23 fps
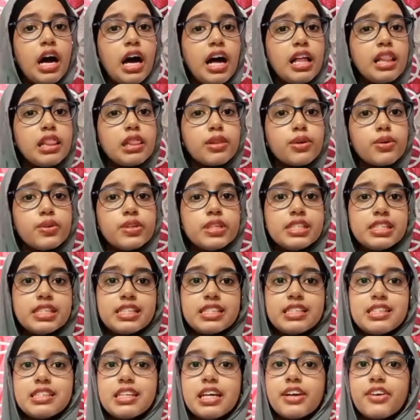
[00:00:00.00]
Although
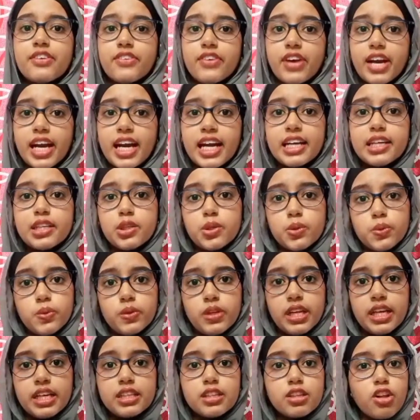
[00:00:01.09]
it is a great
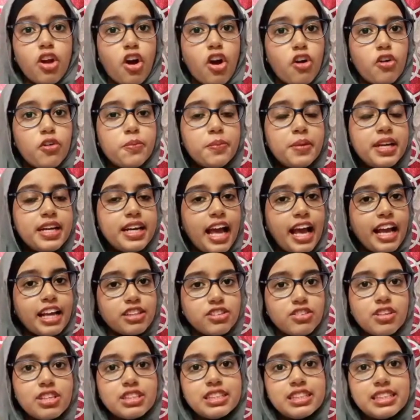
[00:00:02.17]
tool in glaucoma
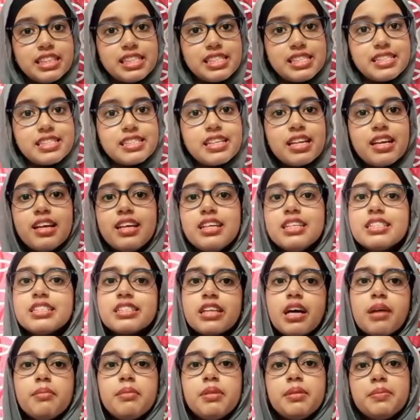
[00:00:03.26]
diagnosis,
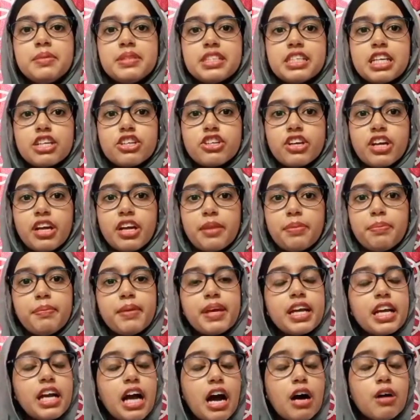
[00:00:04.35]
some limitation
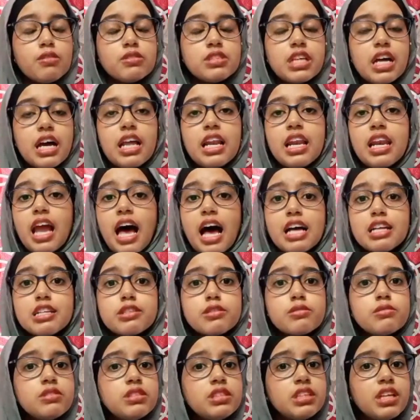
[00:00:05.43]
may cause a
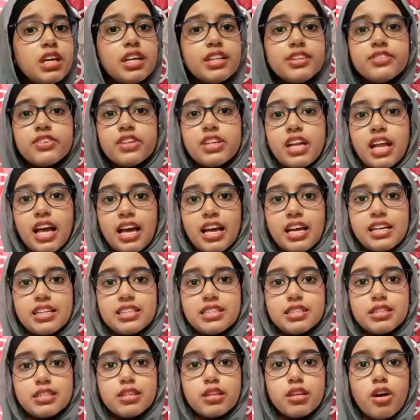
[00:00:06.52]
large to none
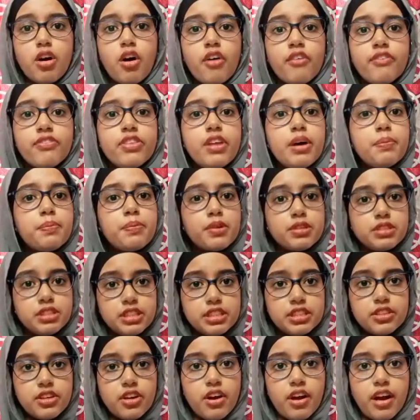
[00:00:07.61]
reliance of the
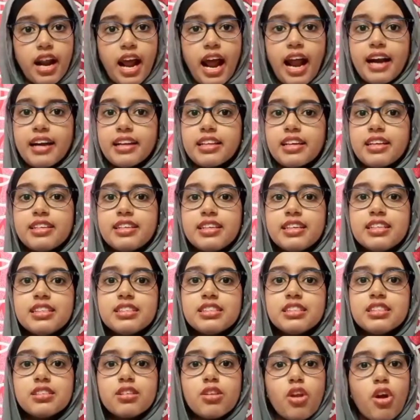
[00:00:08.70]
procedure and the
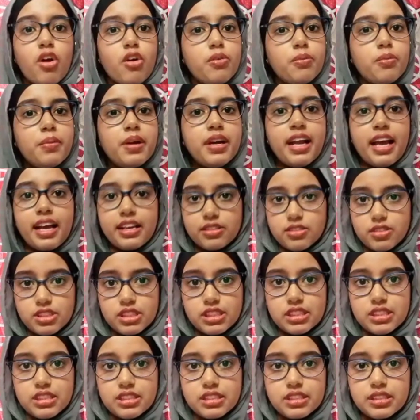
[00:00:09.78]
test in glaucoma
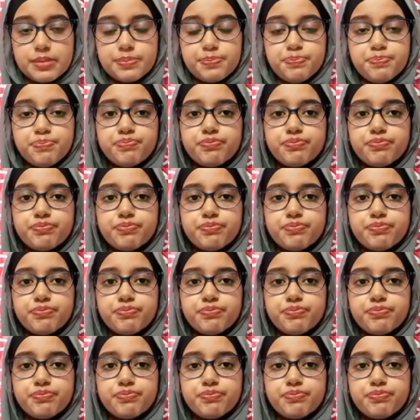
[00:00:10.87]
diagnosis.